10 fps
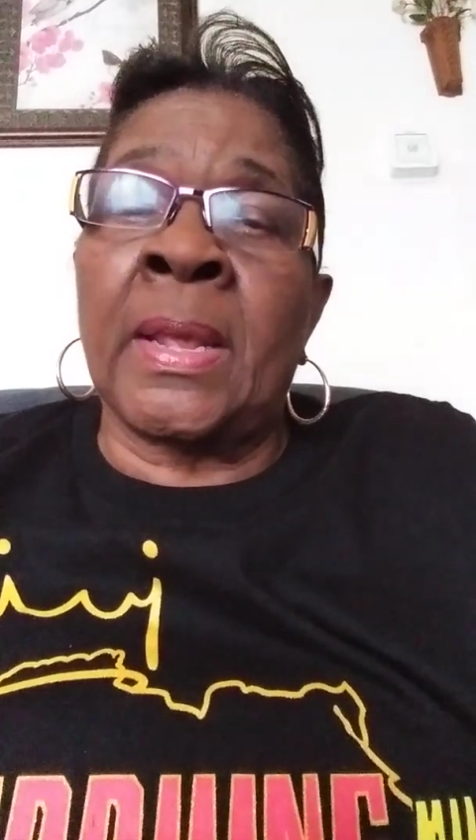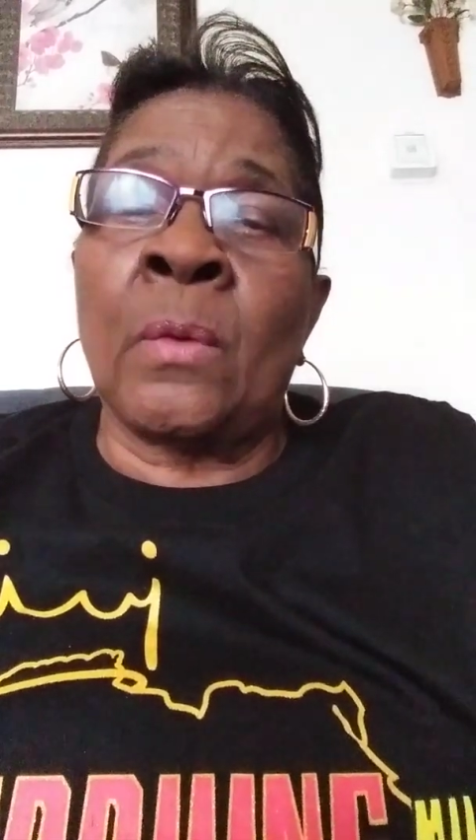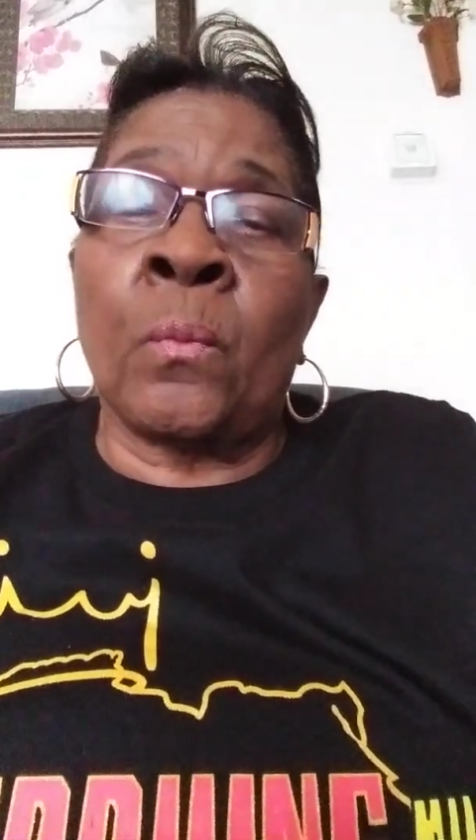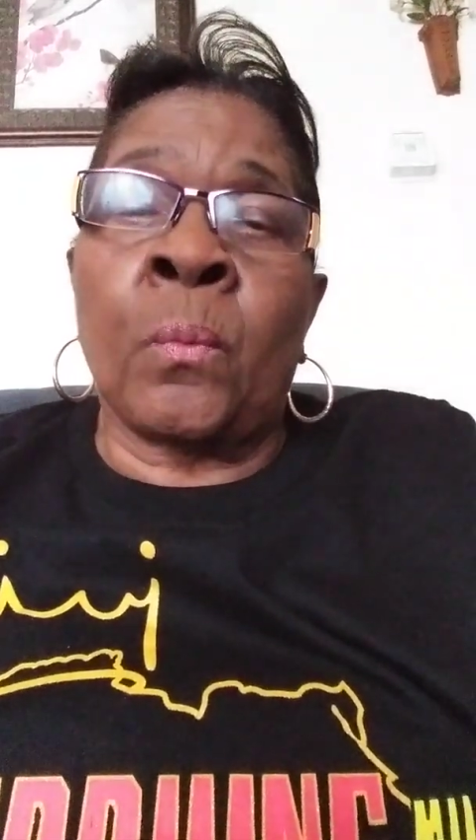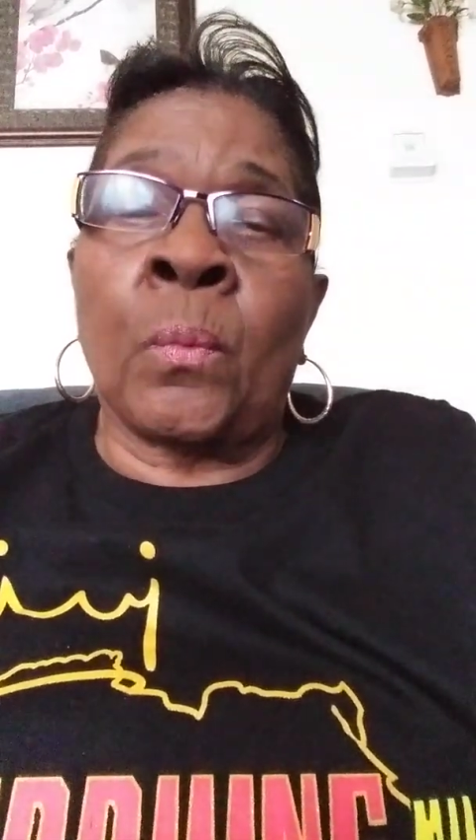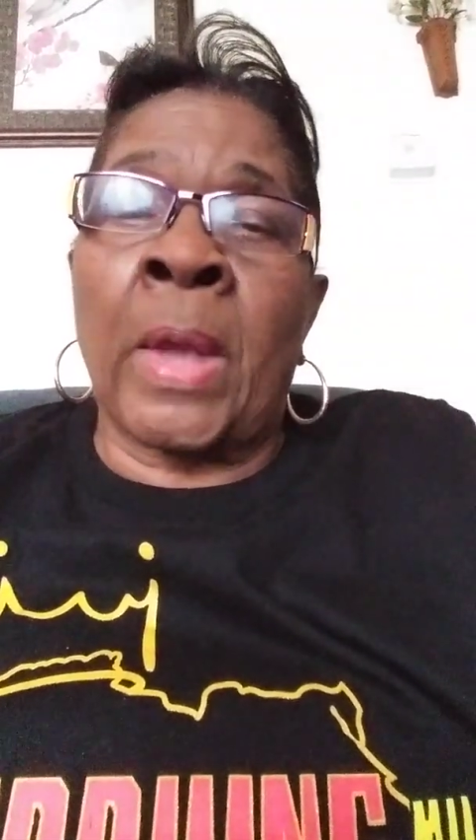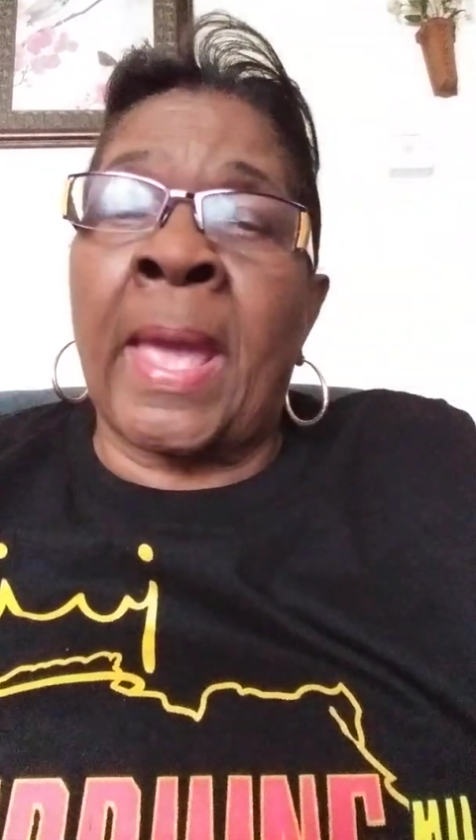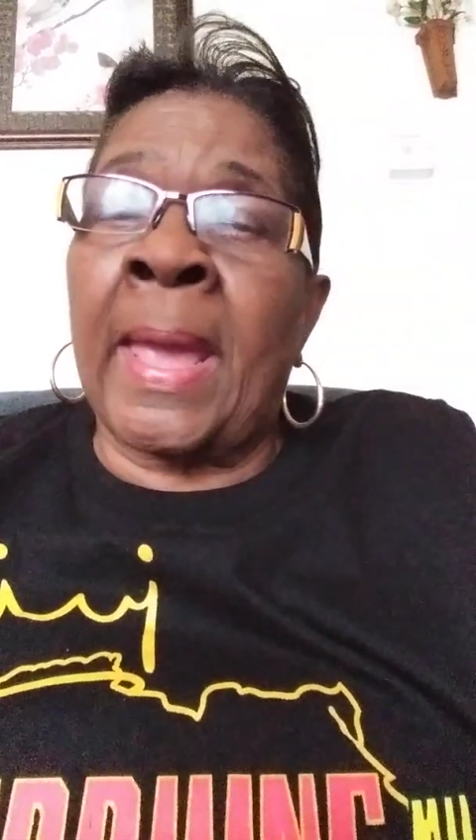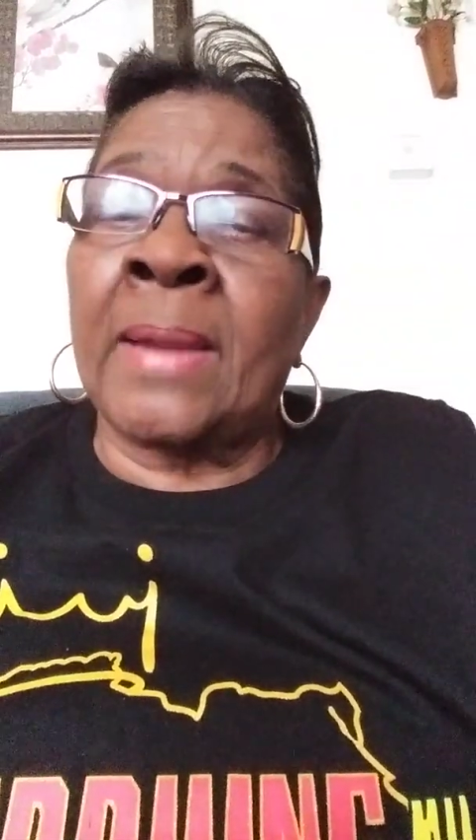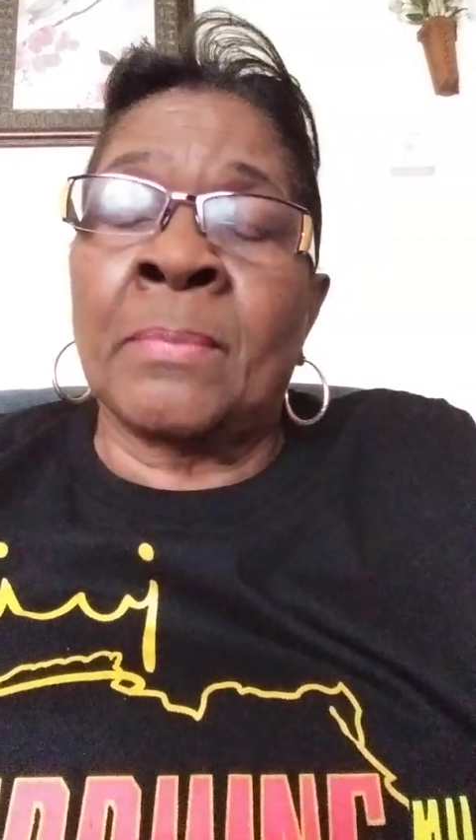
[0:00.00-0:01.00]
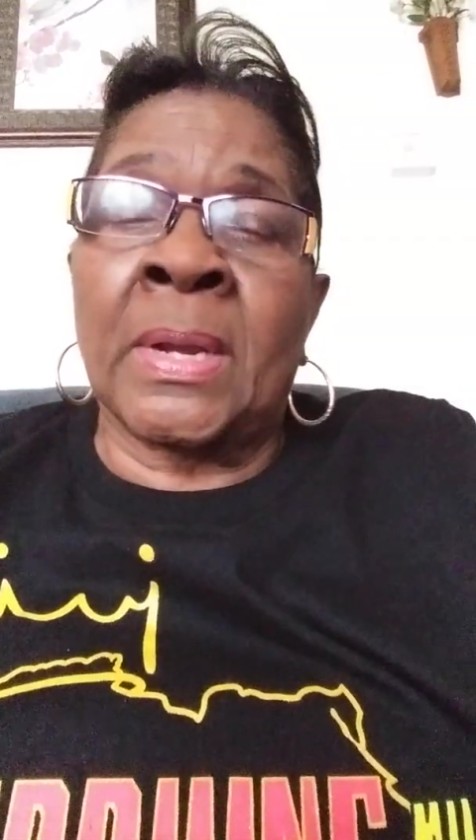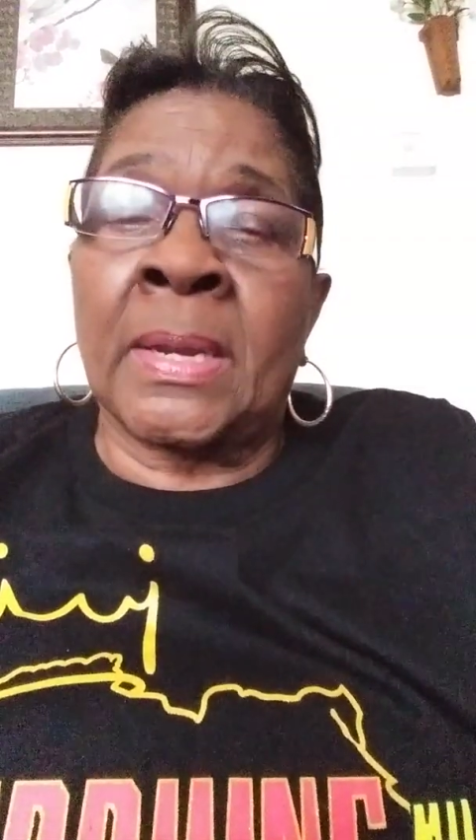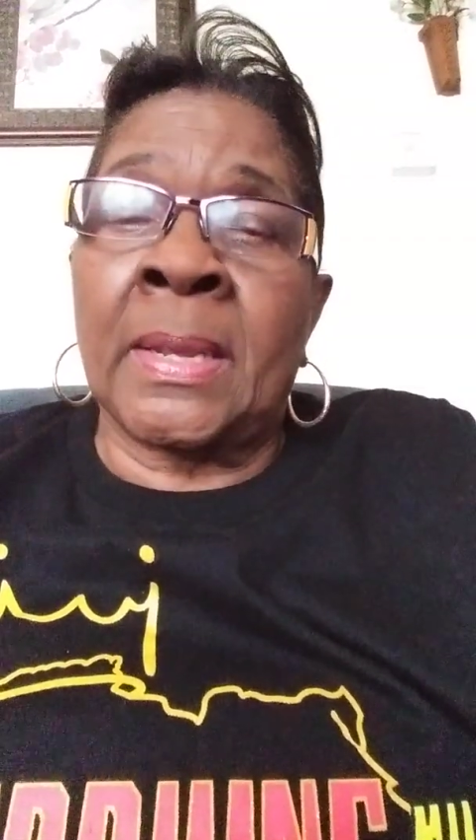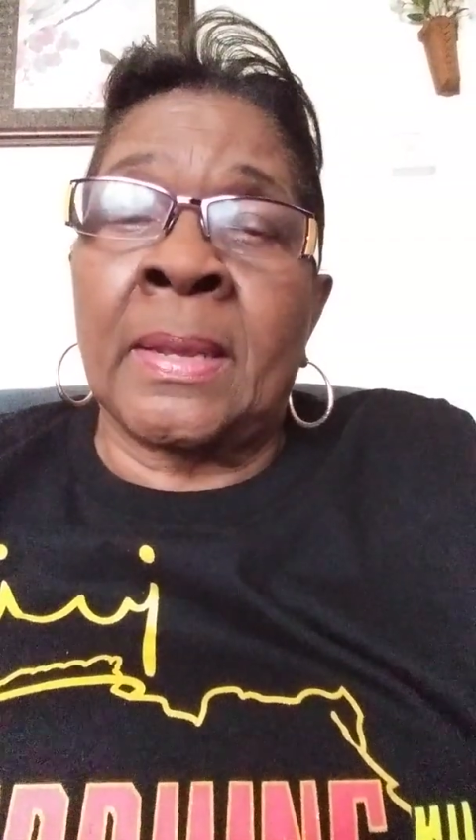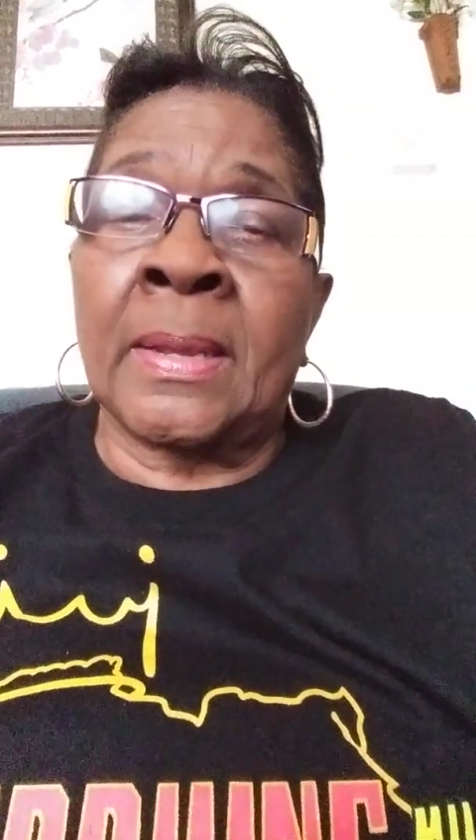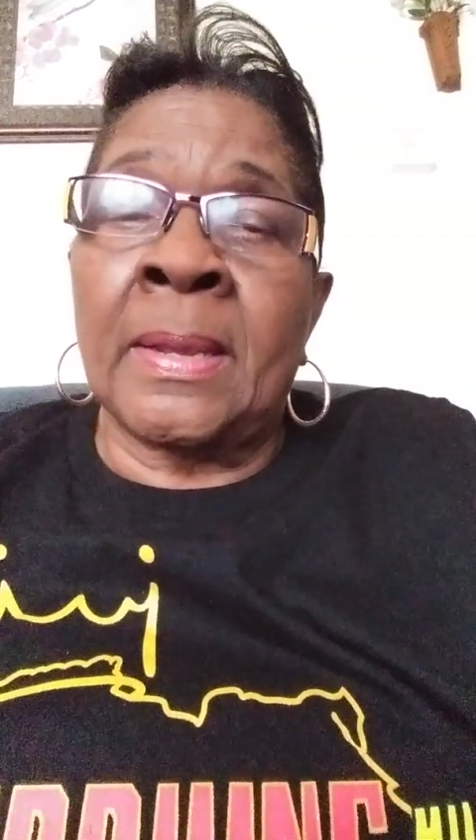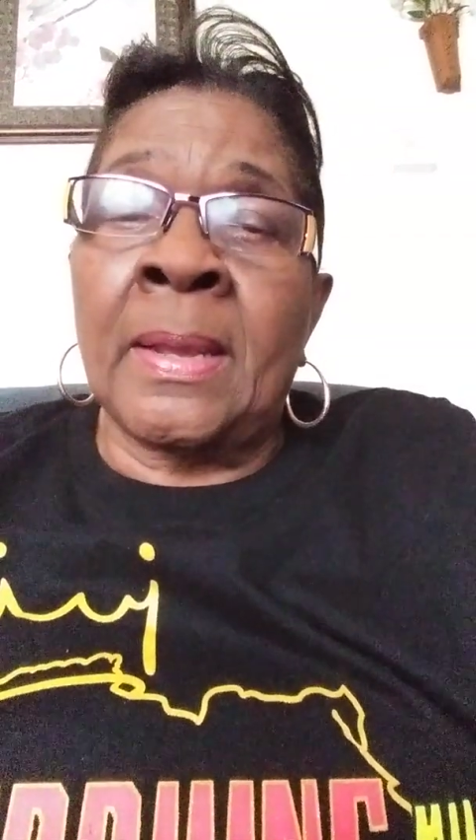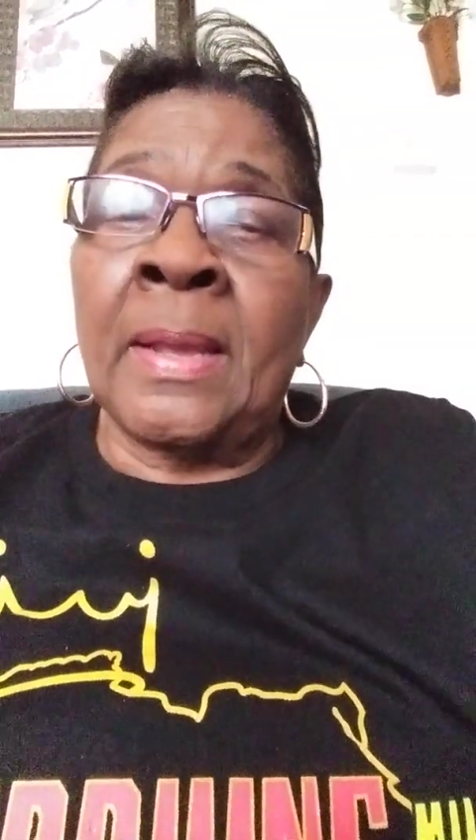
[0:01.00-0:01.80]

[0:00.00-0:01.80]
they had money.